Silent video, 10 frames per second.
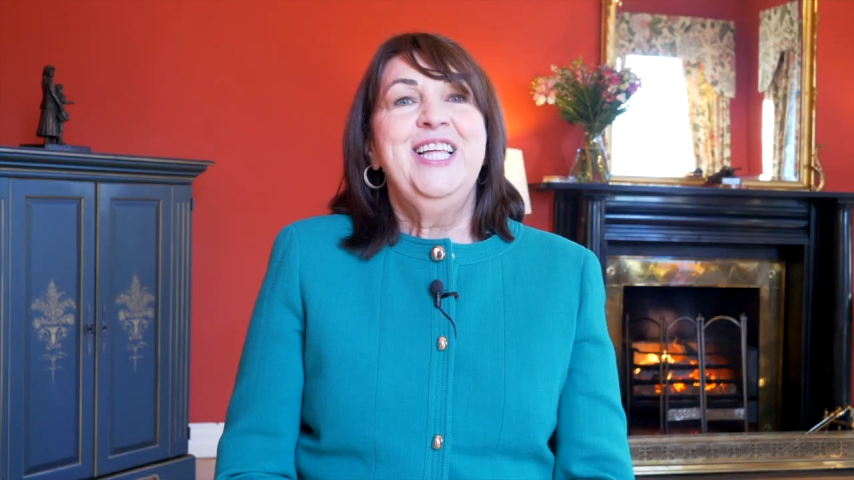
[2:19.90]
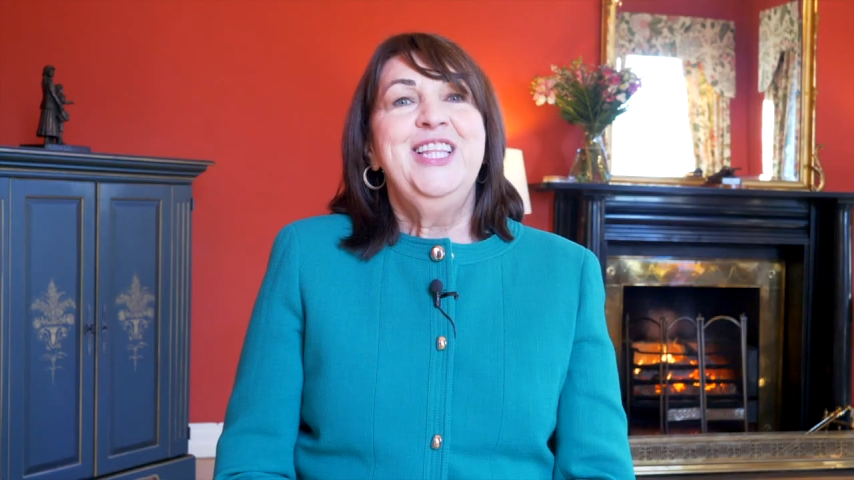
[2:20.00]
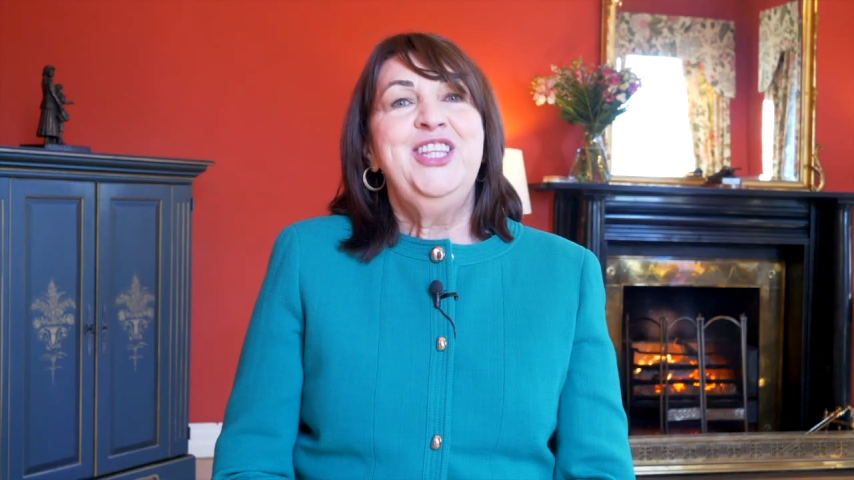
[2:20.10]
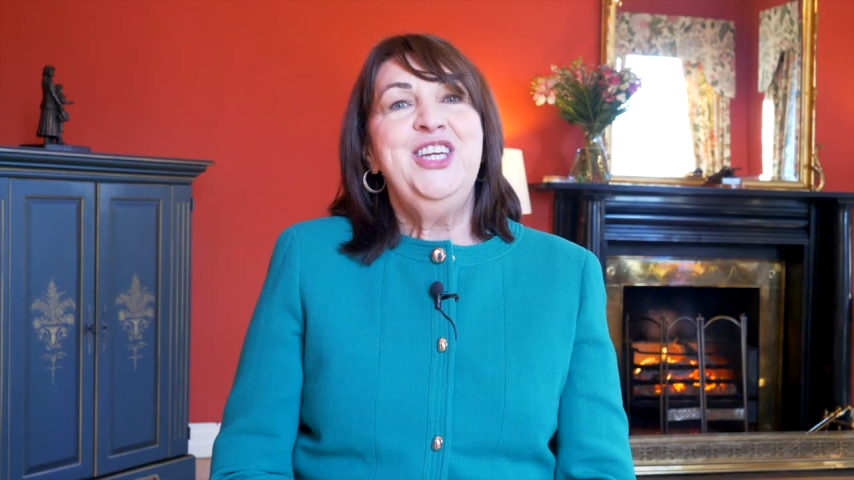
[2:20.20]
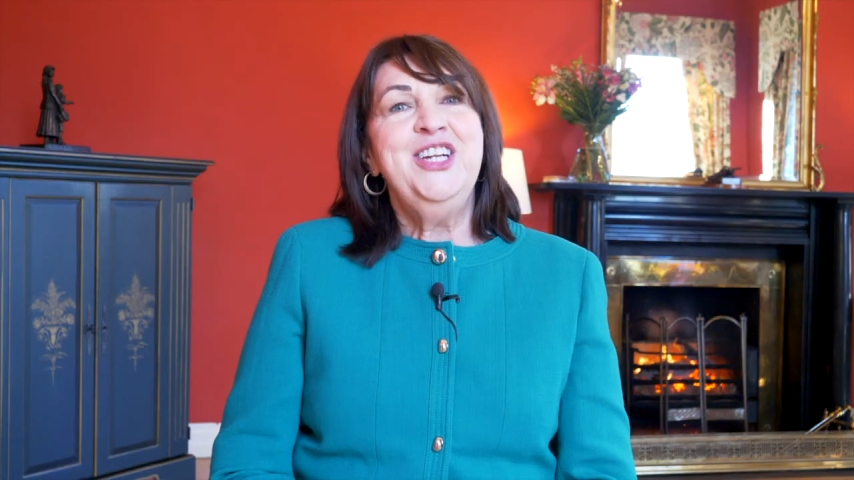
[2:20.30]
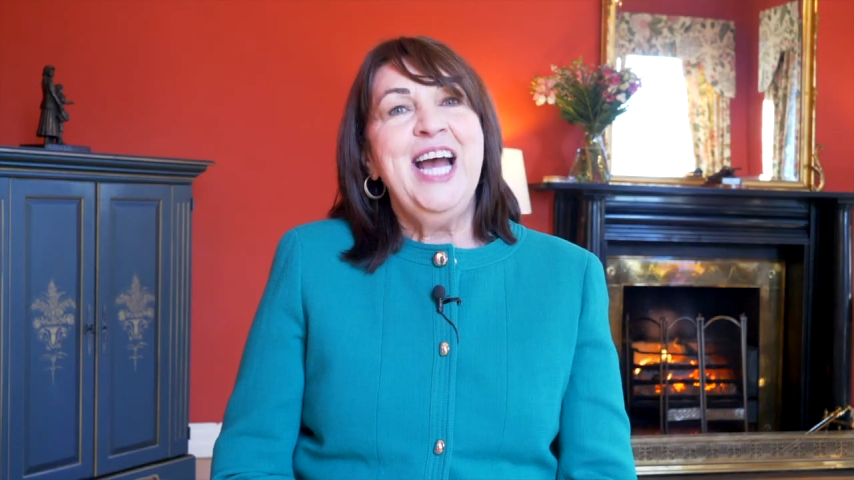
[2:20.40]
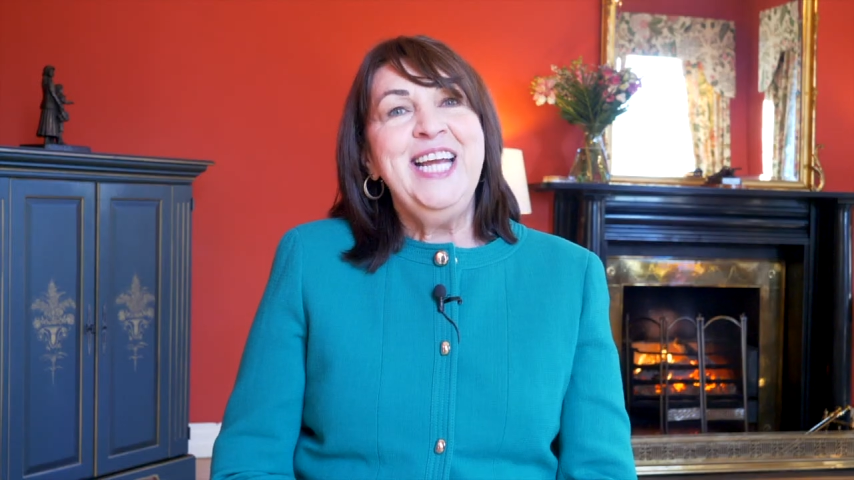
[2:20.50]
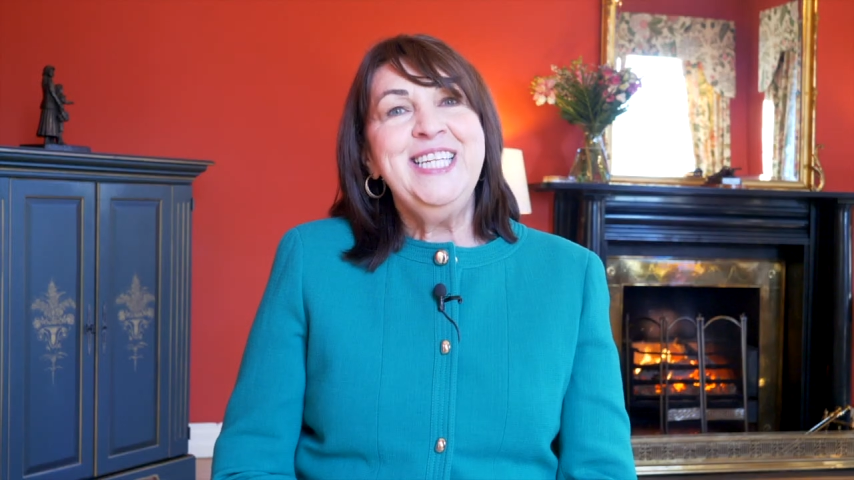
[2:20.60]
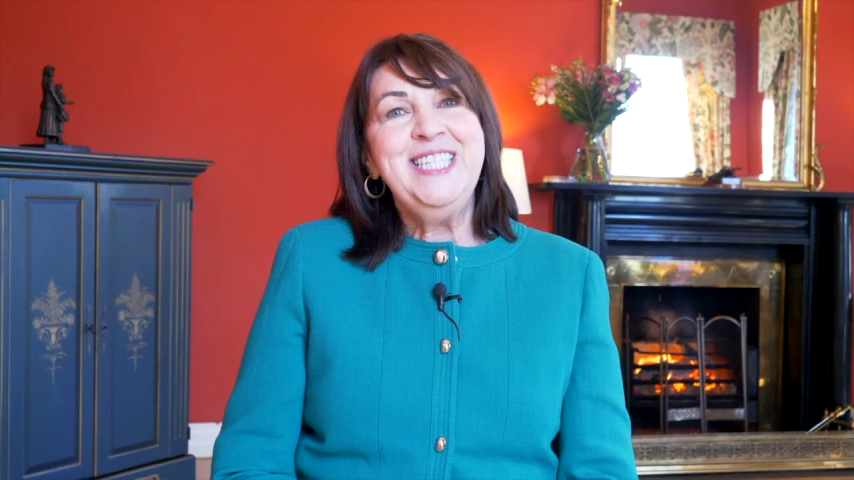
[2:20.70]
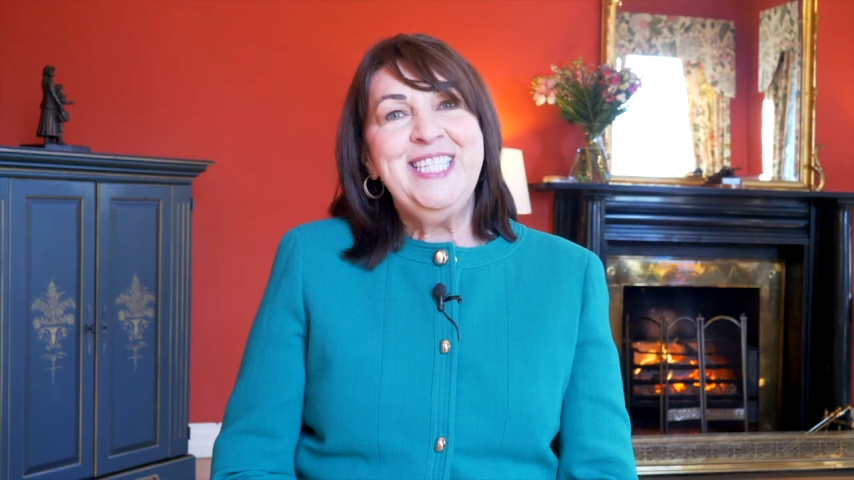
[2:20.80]
The
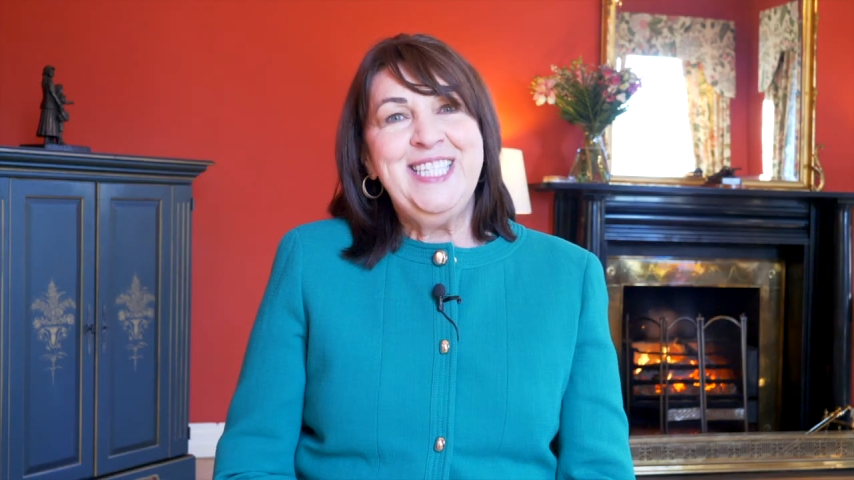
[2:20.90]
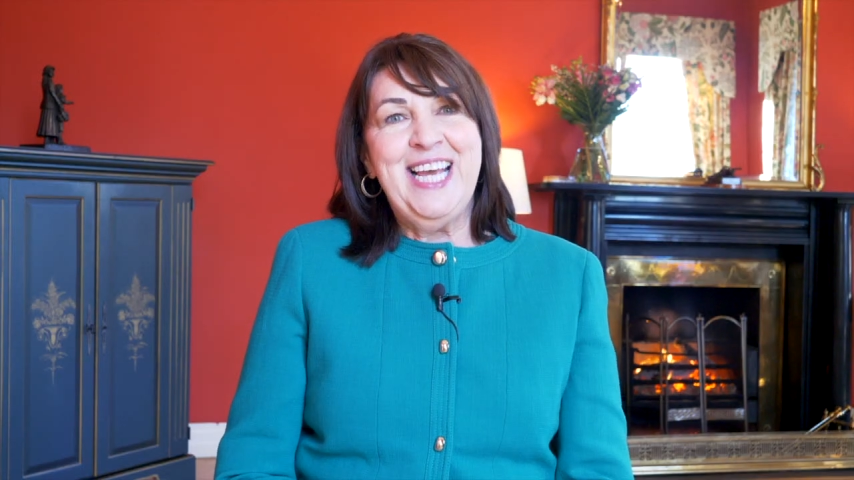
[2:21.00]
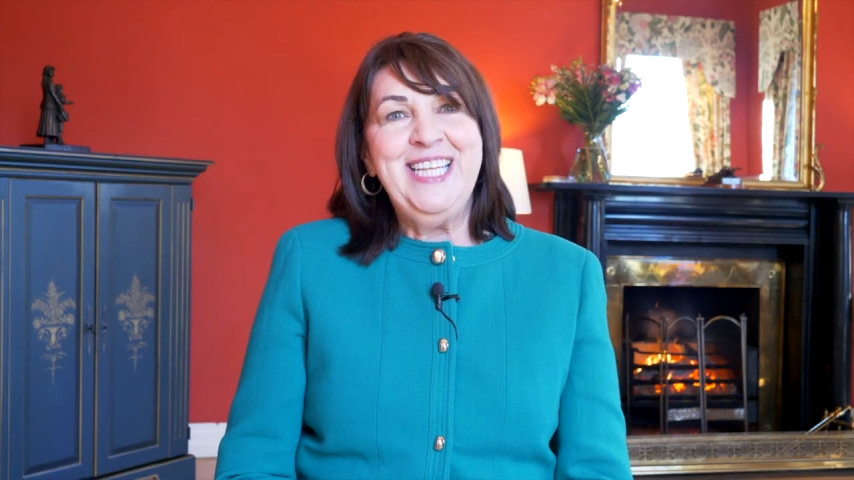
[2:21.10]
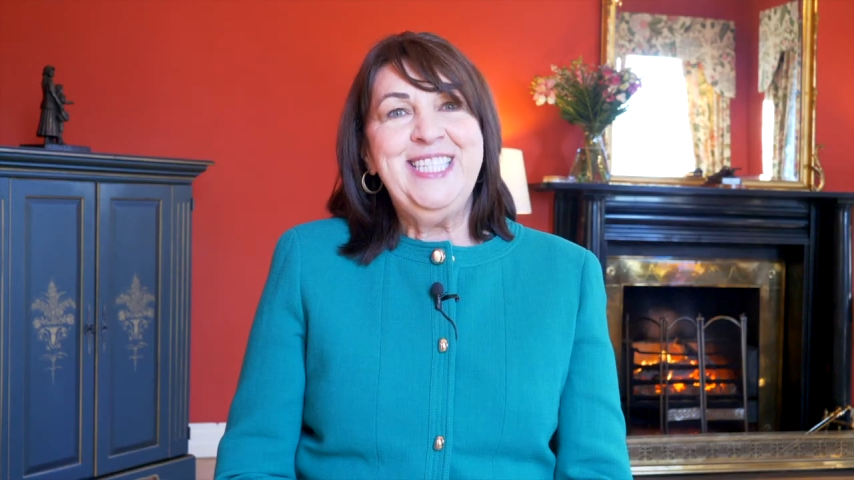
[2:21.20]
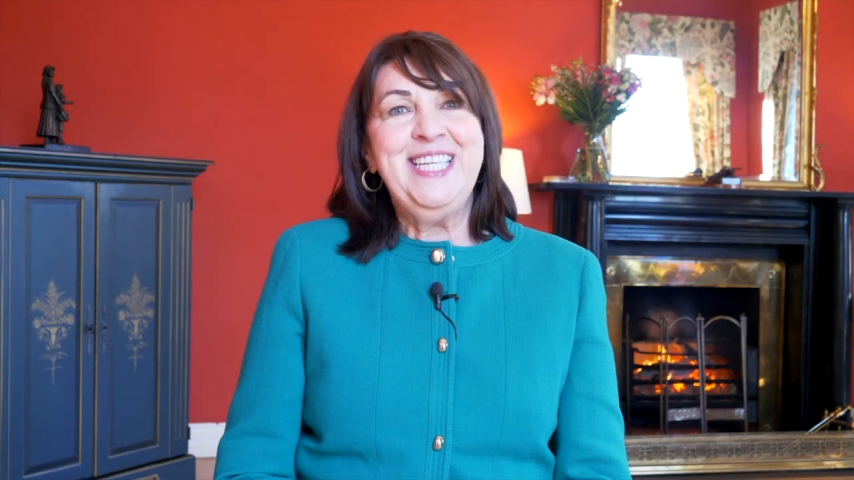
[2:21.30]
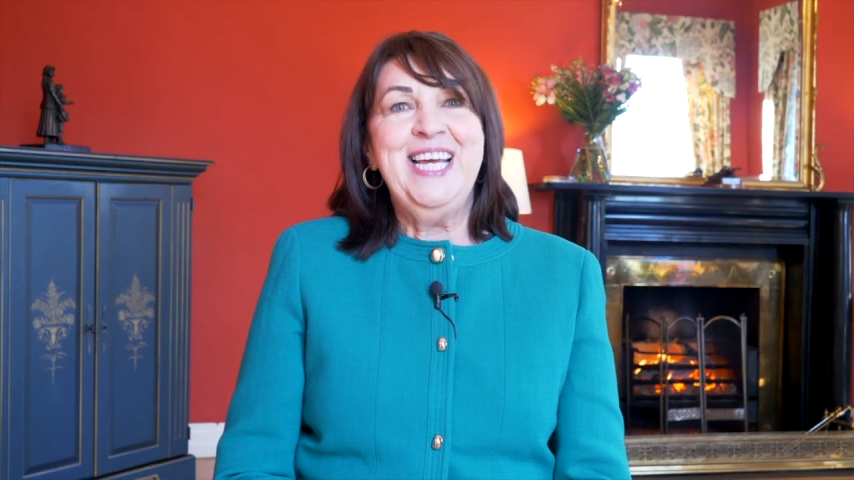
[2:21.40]
United States